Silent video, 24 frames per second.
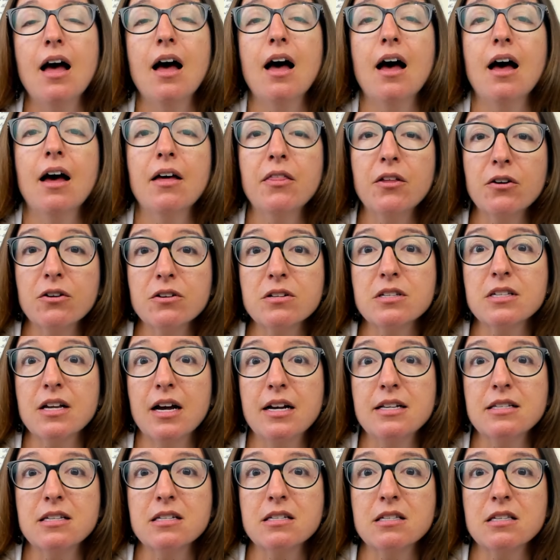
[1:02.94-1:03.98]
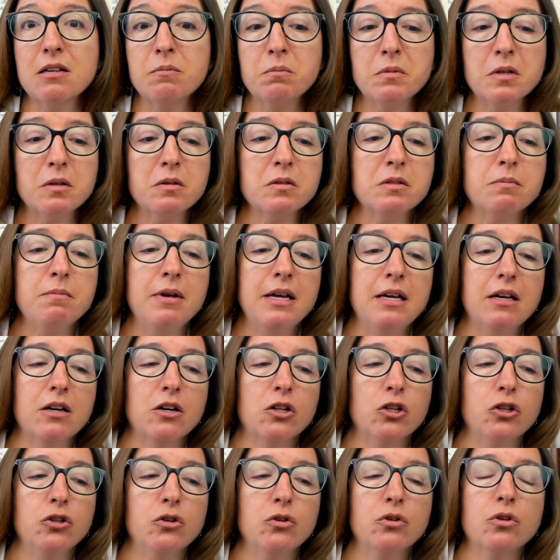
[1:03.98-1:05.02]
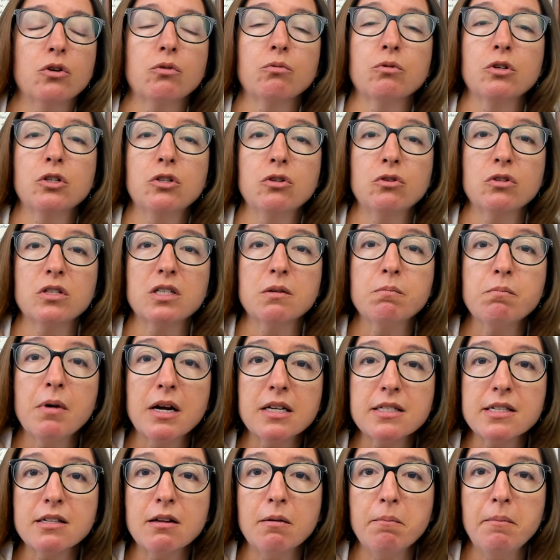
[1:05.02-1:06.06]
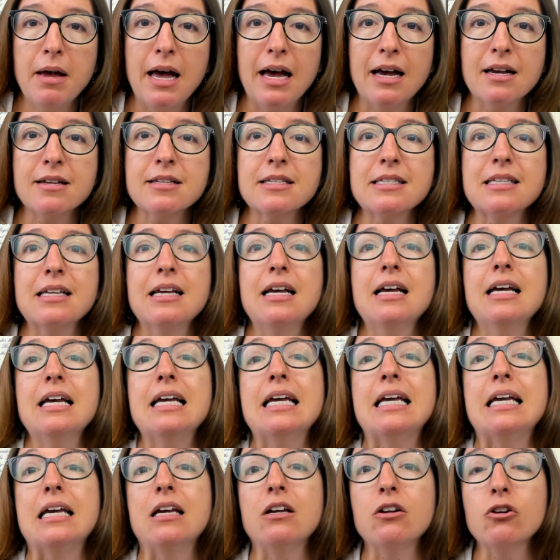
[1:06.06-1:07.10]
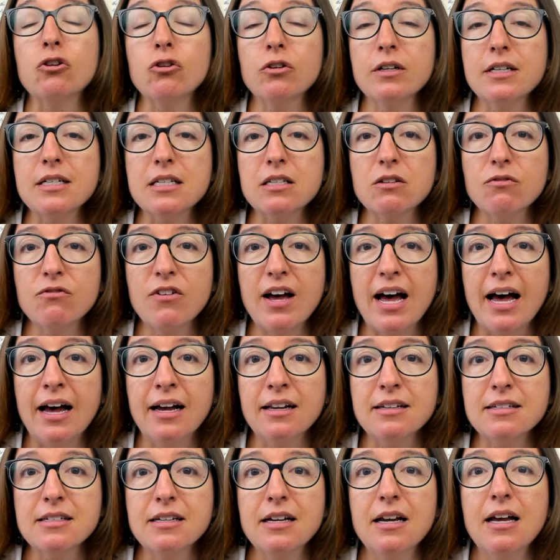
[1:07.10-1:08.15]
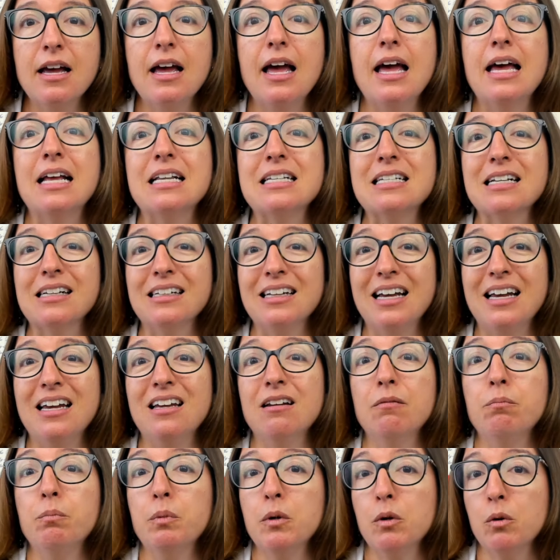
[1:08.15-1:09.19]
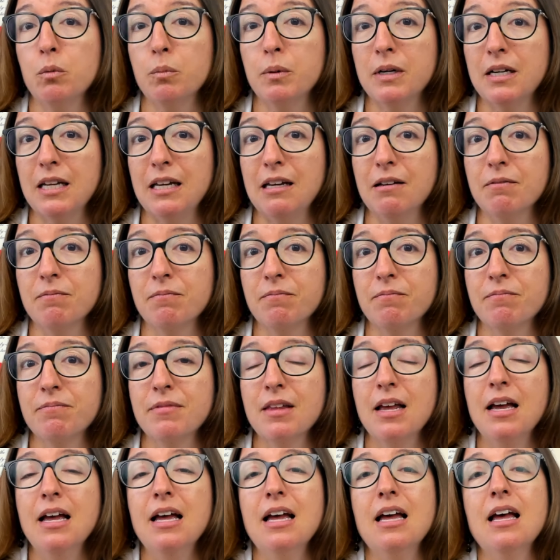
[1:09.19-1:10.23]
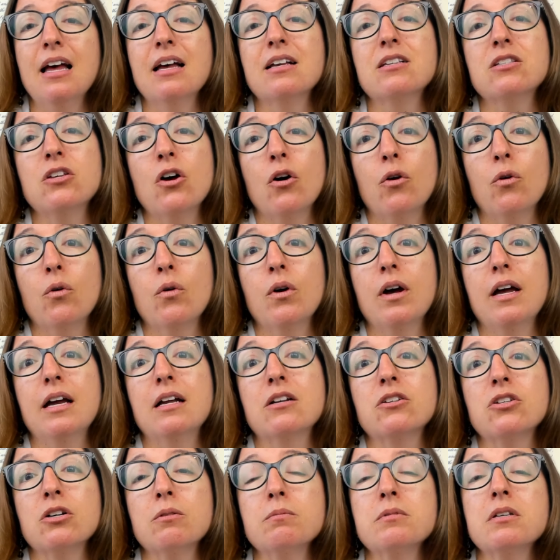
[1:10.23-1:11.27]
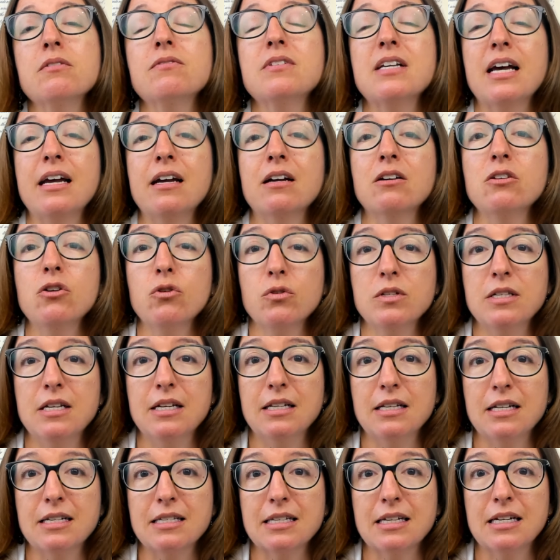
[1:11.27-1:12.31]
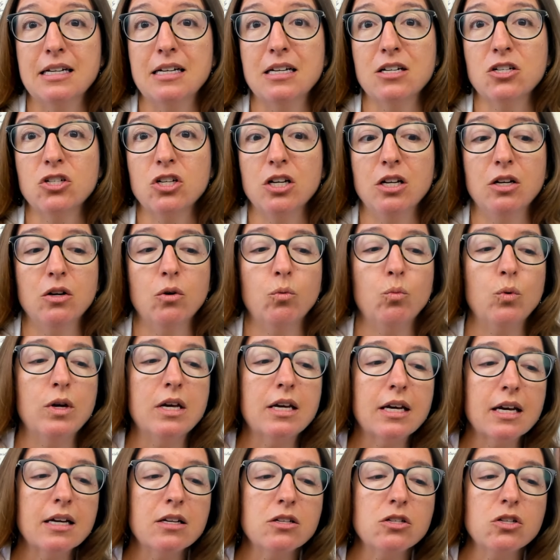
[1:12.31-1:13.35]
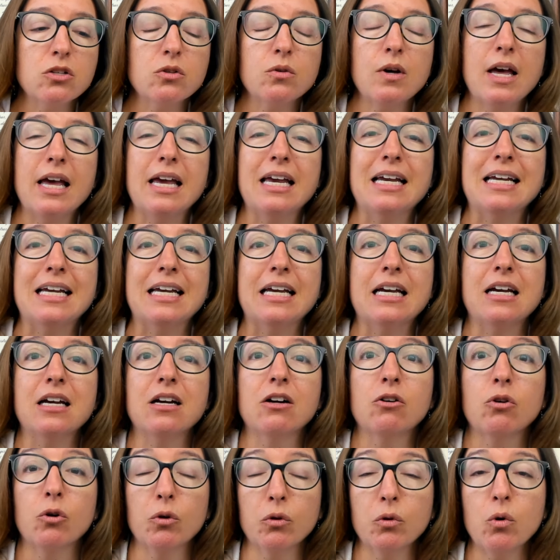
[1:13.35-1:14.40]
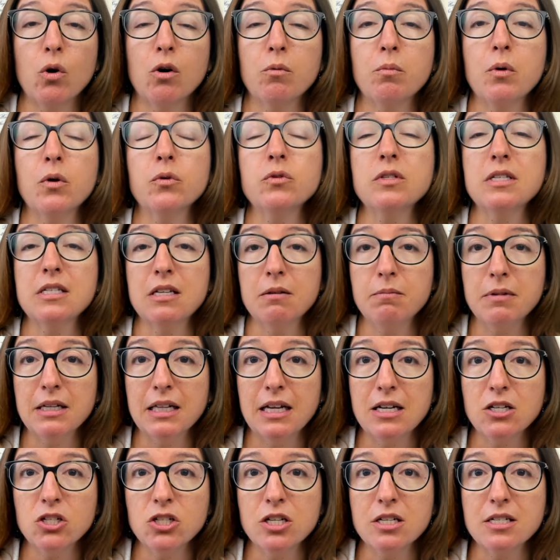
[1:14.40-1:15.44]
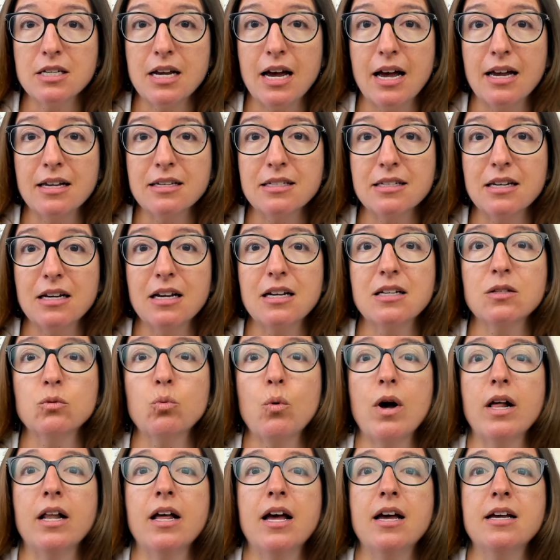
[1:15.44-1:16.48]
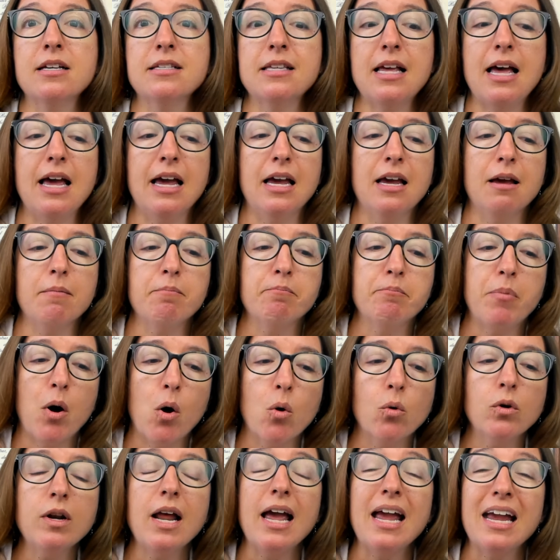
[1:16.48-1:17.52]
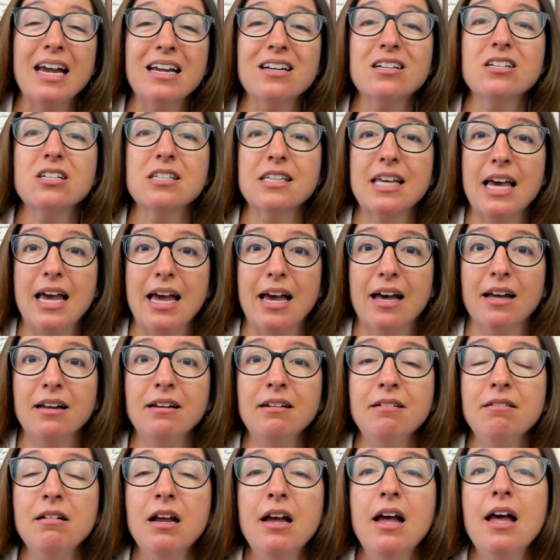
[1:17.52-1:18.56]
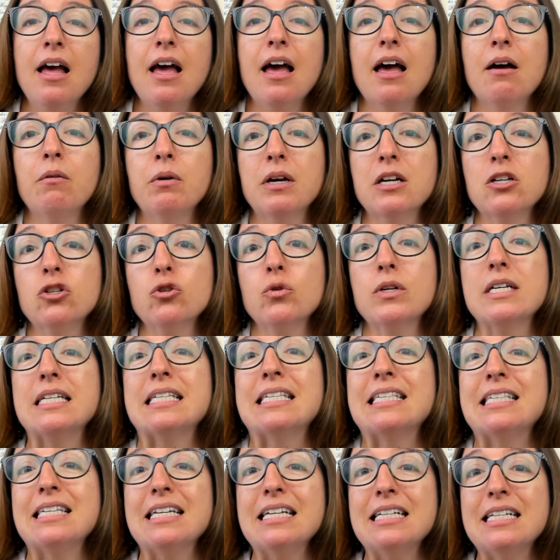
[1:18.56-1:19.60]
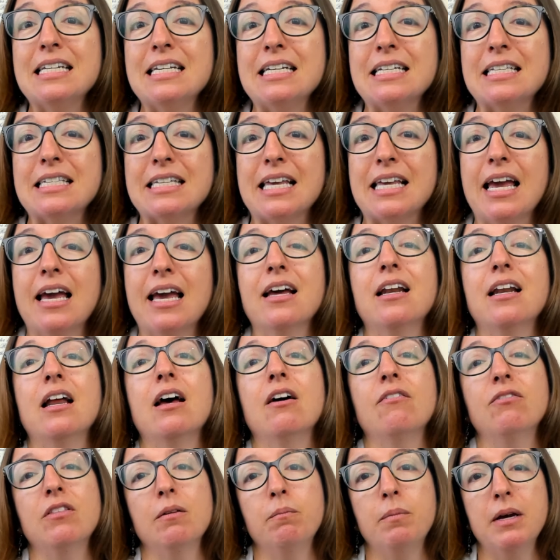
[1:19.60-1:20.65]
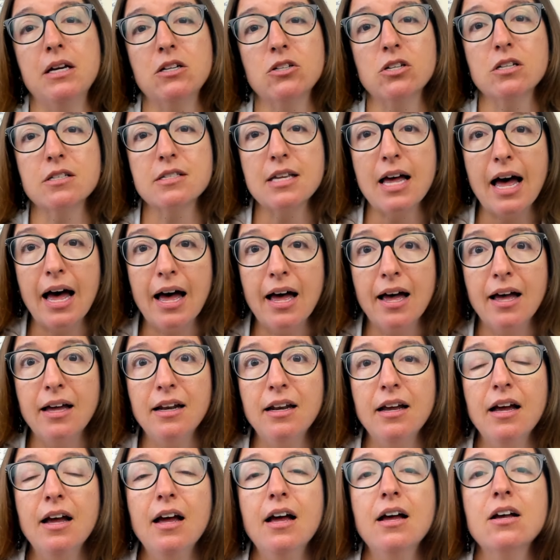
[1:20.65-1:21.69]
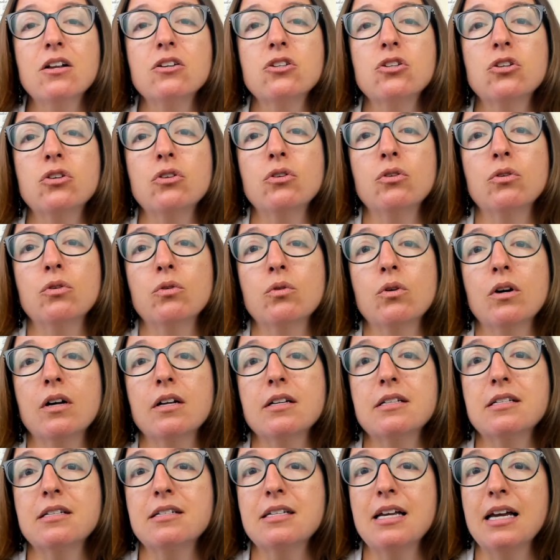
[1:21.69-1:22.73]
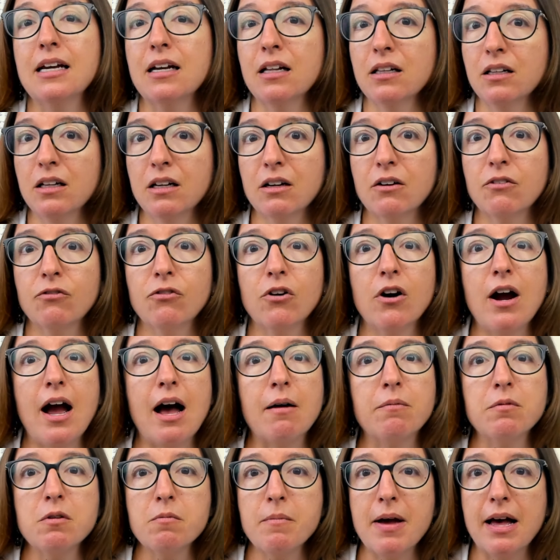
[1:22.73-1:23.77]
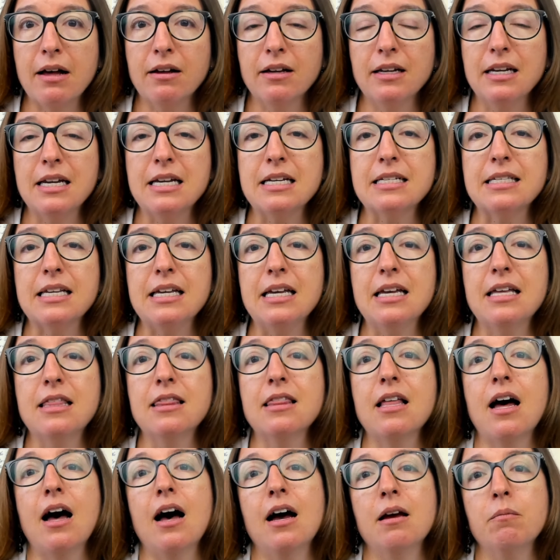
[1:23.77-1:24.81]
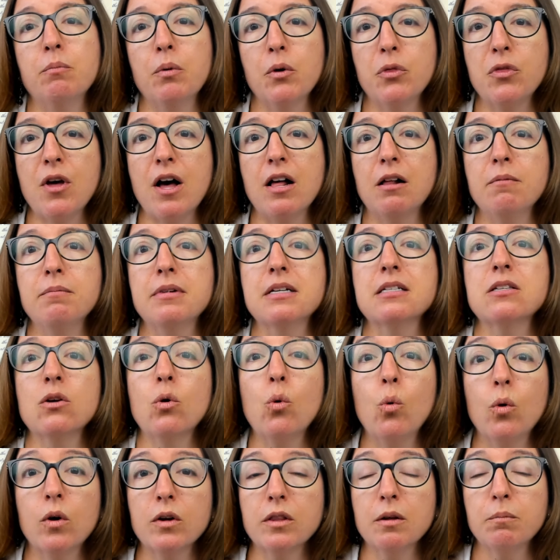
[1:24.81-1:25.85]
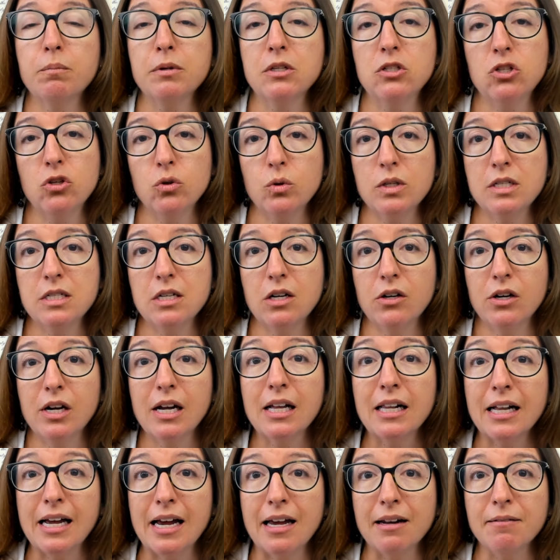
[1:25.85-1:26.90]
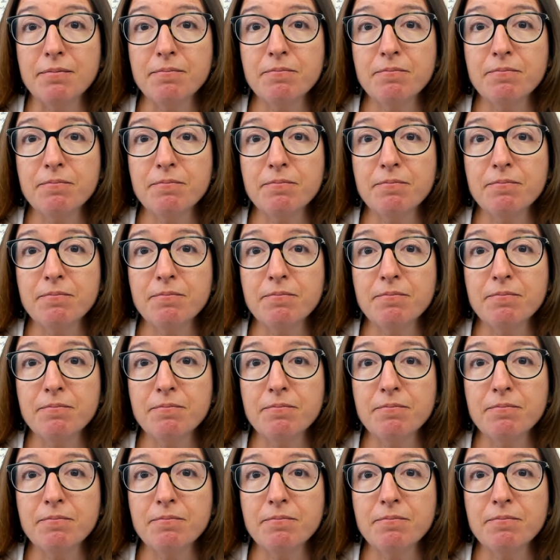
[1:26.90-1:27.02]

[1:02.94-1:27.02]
Other signs and symptoms may include reduced muscle mass, increased fat, and delayed puberty. So in terms of diagnosing this condition, we can do a growth hormone stimulation test as well as a bone age scan, and we could do a C T scan of the patient's head to take a look for abnormalities in the hypothalamus or the pituitary gland.